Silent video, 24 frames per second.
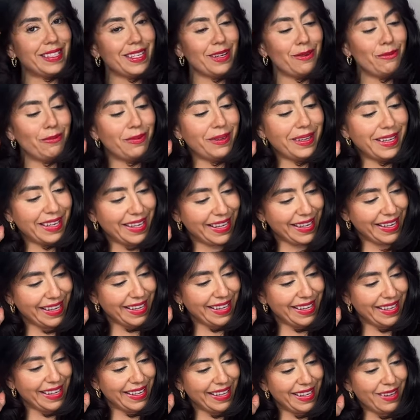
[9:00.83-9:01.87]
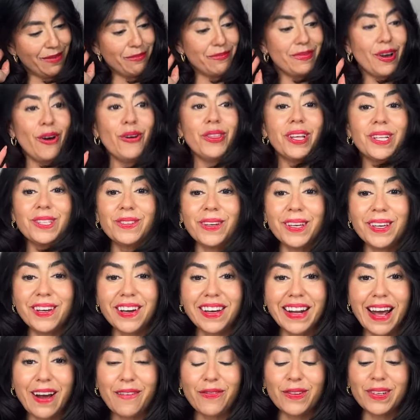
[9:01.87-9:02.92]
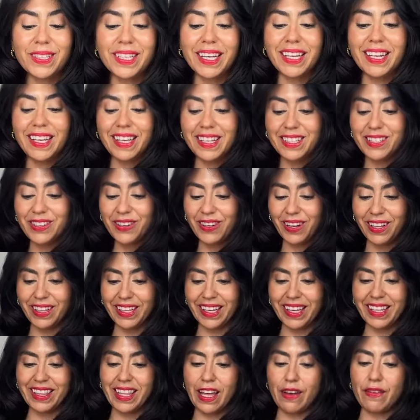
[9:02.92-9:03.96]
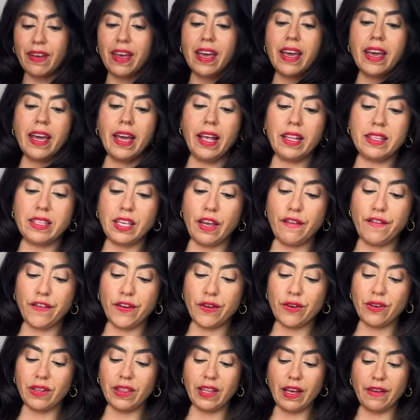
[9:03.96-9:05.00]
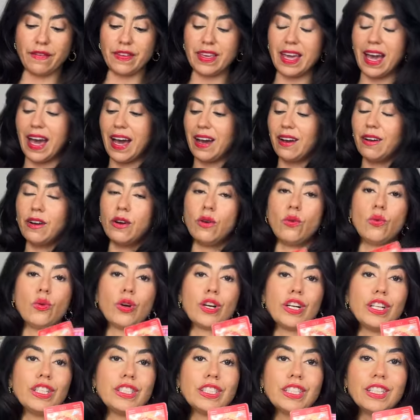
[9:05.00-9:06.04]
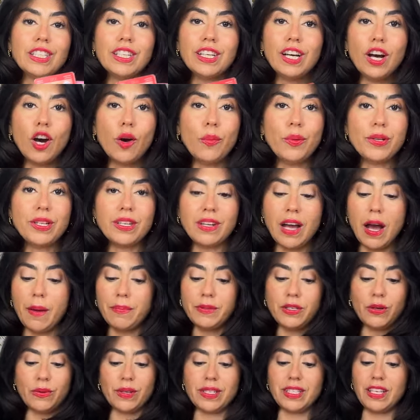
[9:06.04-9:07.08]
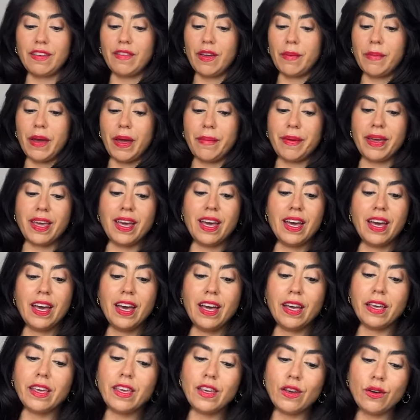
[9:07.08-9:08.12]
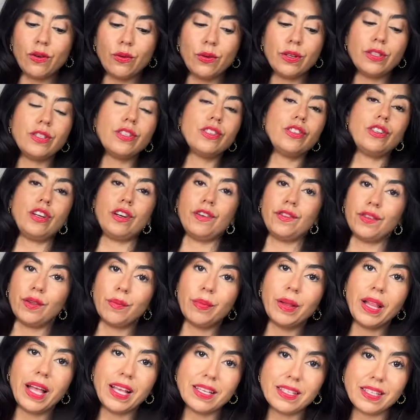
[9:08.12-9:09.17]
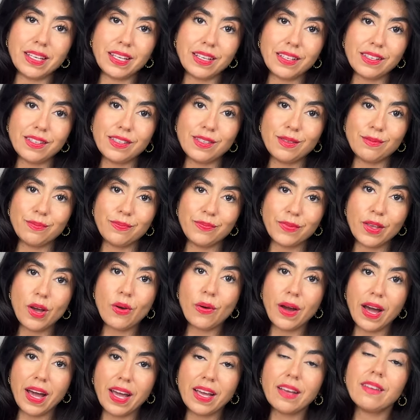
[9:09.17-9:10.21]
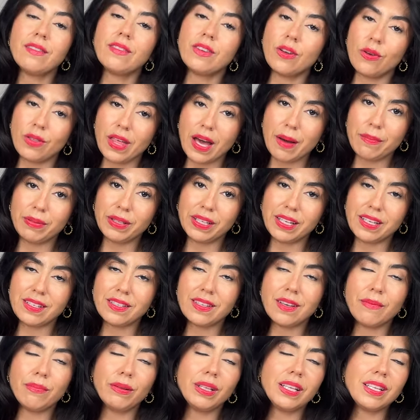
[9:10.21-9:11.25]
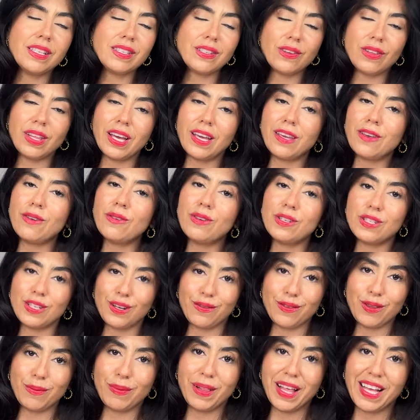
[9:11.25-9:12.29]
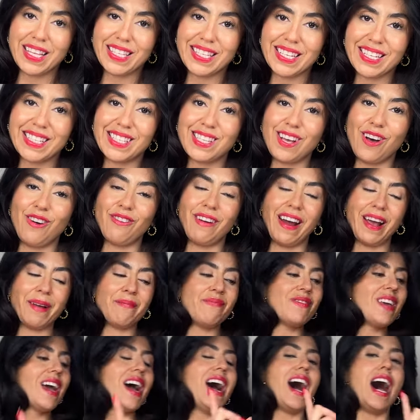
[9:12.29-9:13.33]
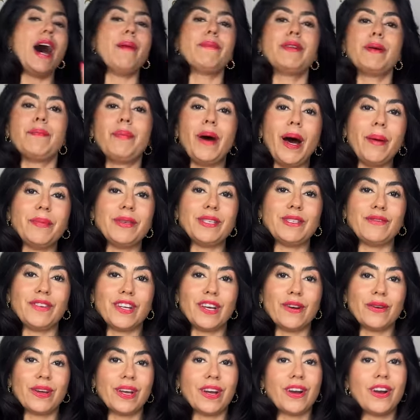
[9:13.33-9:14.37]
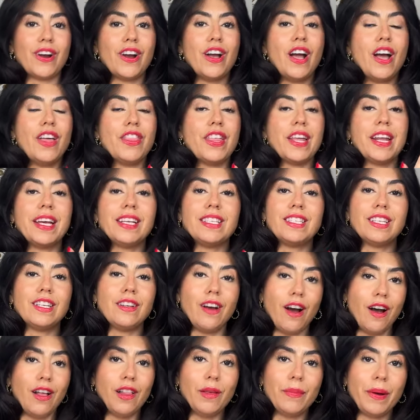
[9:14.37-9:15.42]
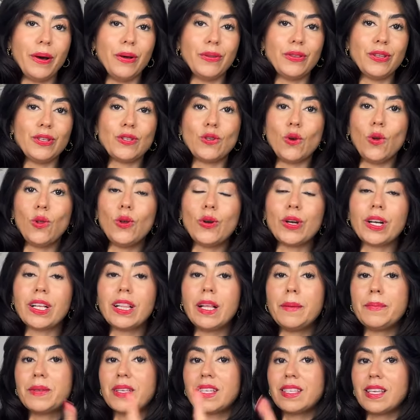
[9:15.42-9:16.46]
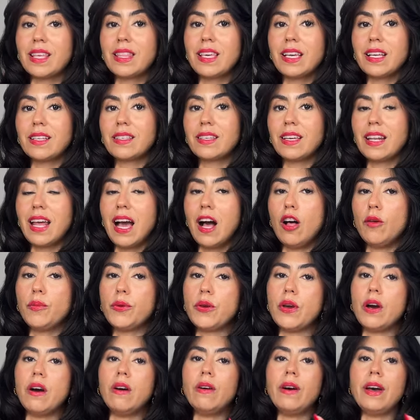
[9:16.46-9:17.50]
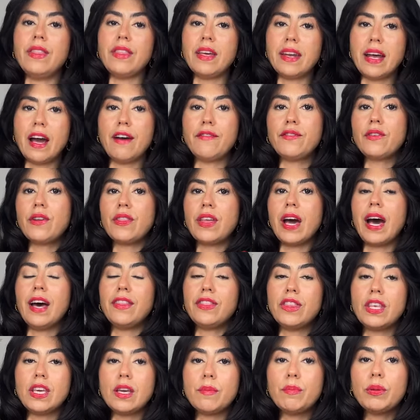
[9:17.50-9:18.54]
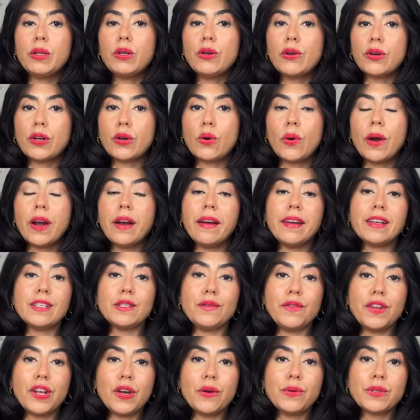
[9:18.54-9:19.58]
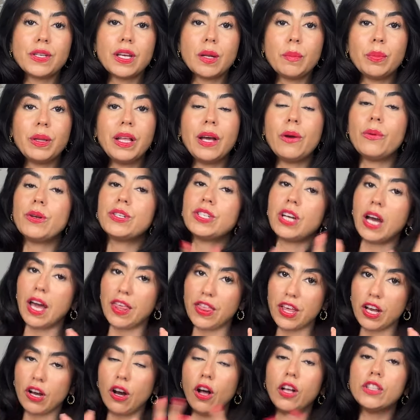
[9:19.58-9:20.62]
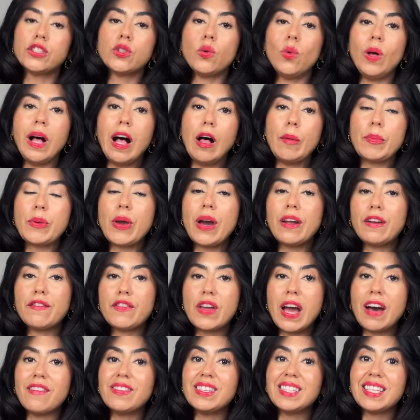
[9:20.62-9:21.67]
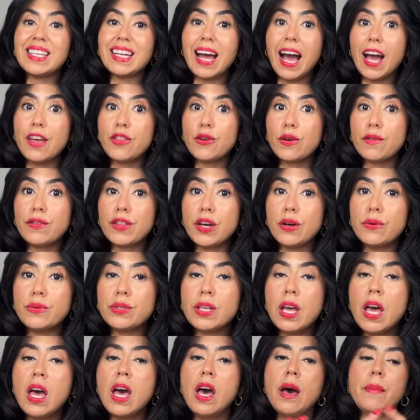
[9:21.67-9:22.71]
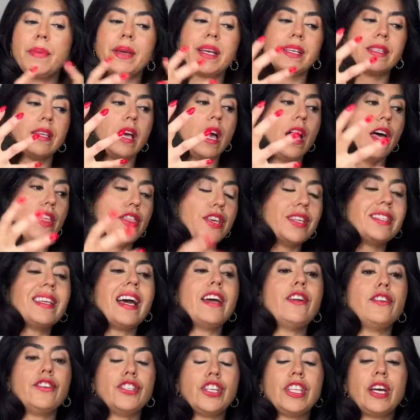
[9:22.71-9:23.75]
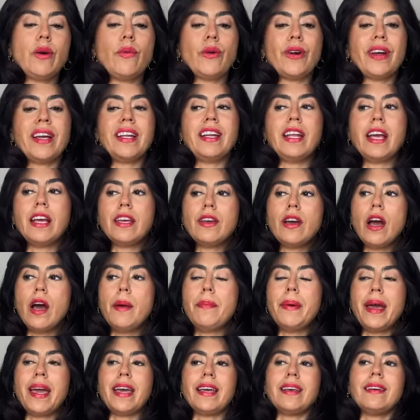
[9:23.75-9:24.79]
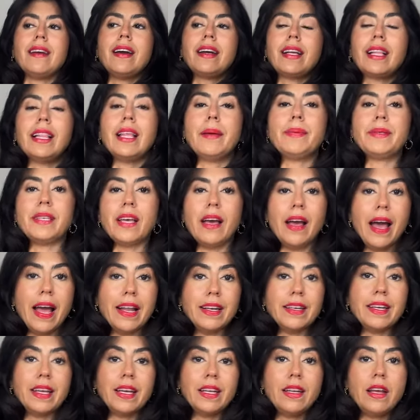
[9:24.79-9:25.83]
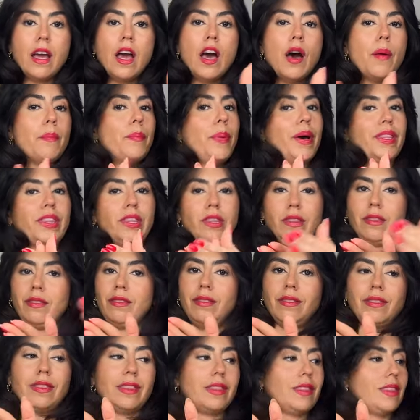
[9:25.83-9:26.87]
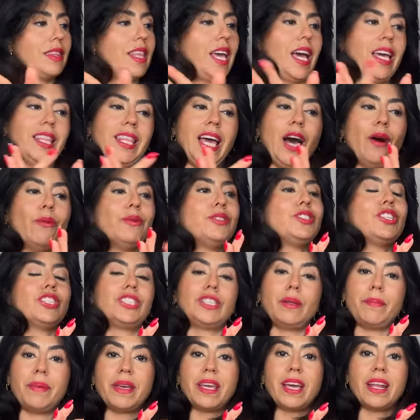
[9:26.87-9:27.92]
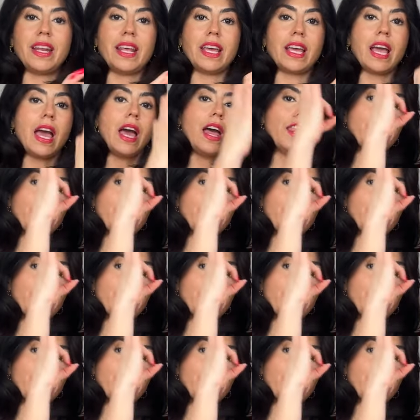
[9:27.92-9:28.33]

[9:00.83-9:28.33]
Okay. Oh, that's why you got Aphrodite, because you're calling in love. It's safe for you to love. Yeah, world. Open up to receiving, baby. You deserve the blessings. Okay, know that, please. Please know that you deserve the blessings, all right? I'm going to pop this video here that I did all about the solar eclipse because I think it's going to help you out. And then after that, the Pluto and Aquarius video is going to play, which I think also will help you out if you haven't seen either of those. Because this energy that we're in, eclipse ended, but that was just the beginning.